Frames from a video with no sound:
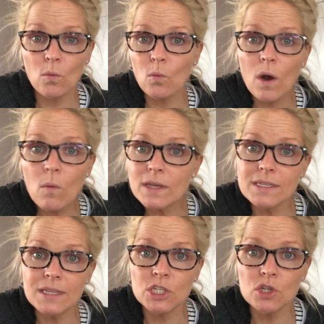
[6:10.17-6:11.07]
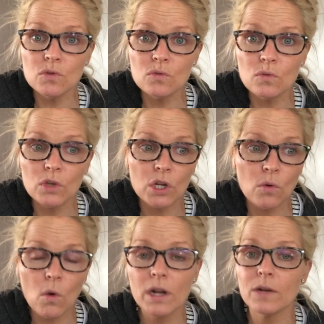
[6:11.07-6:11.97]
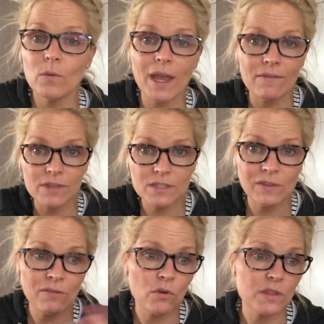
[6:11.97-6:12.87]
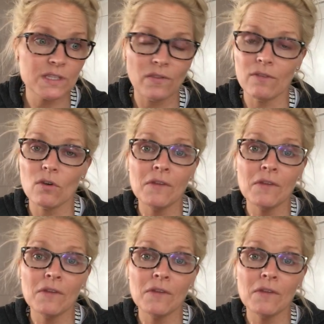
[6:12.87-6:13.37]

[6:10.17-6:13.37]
what was it that you wanted? We have this flavor or this flavor.